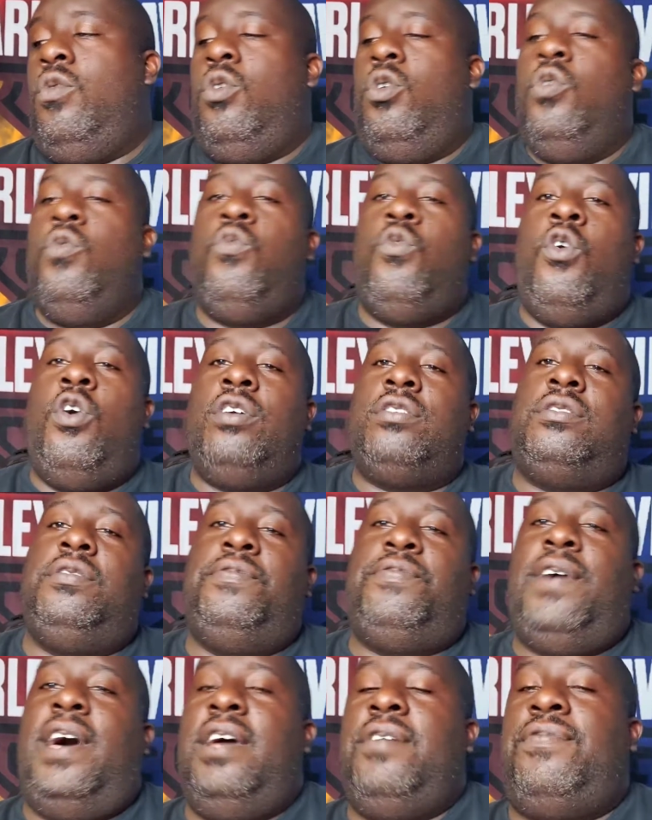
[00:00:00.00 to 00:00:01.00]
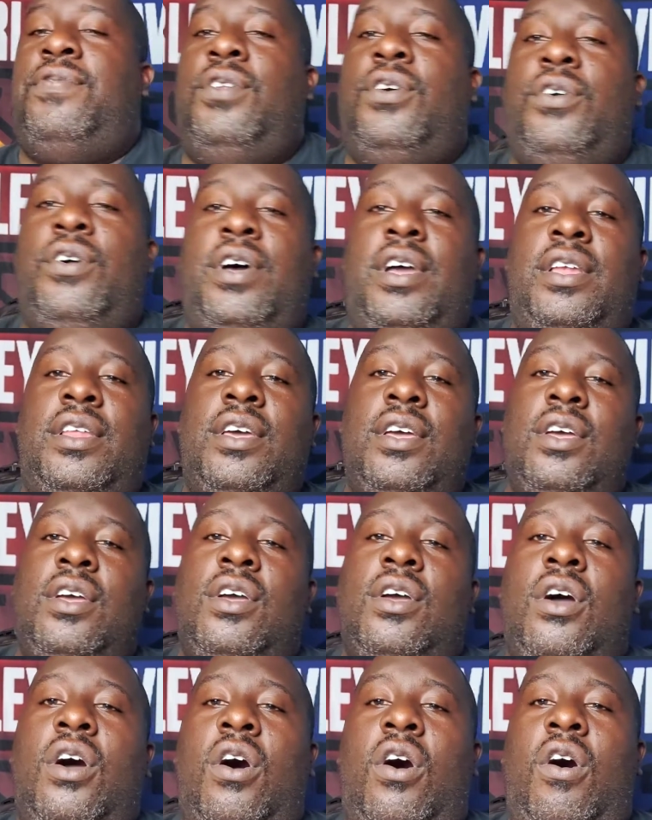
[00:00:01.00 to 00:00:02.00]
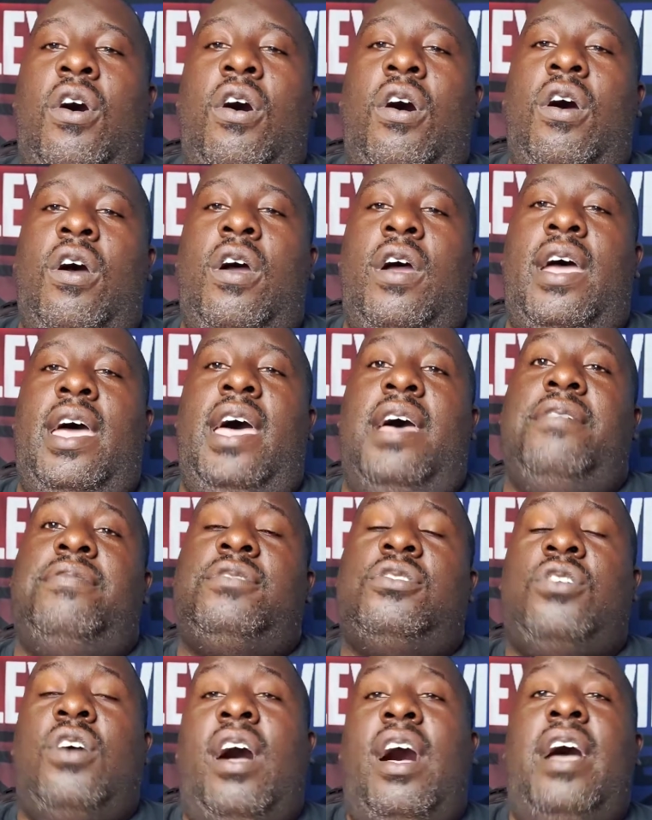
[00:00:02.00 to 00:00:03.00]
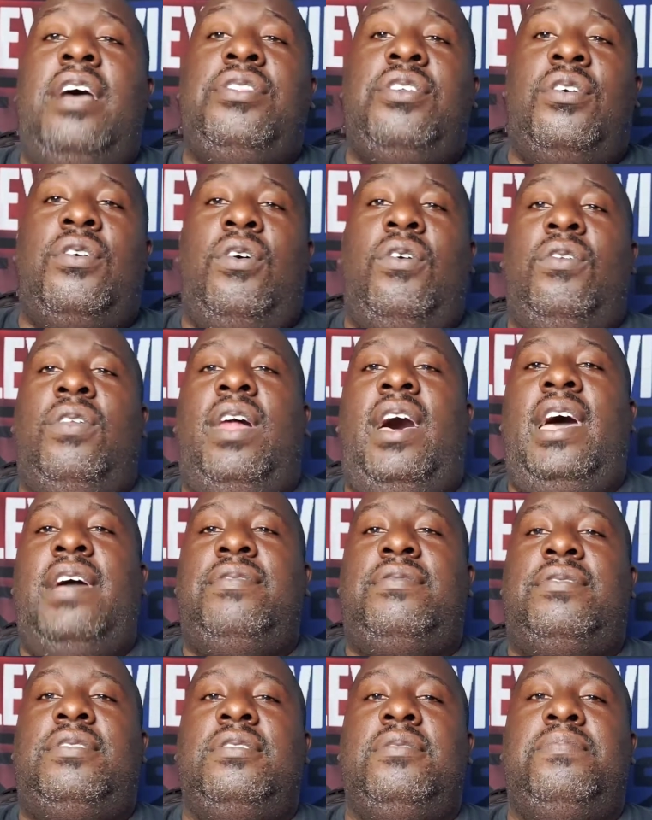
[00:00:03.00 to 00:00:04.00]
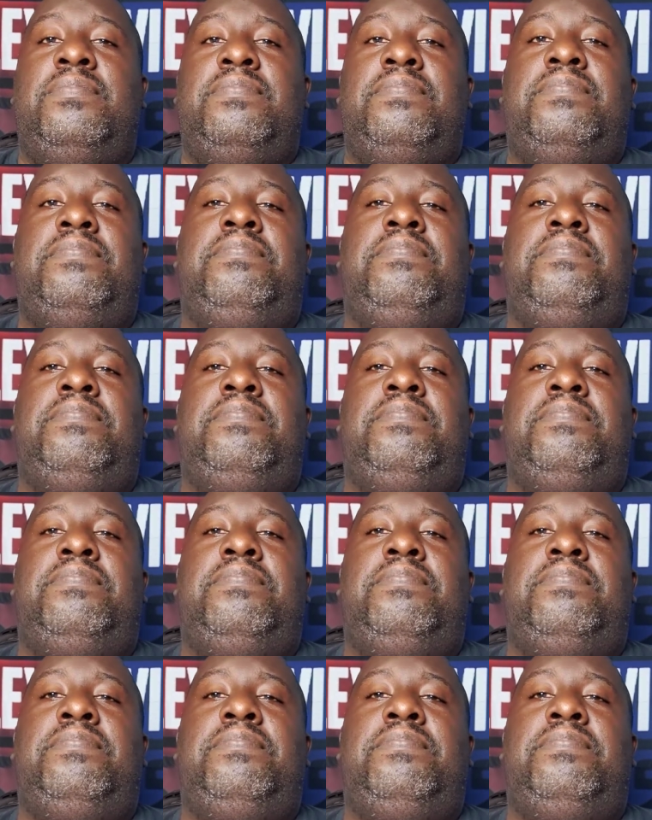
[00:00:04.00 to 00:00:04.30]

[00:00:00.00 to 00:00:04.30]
want to fight Floyd or have tried their whole life to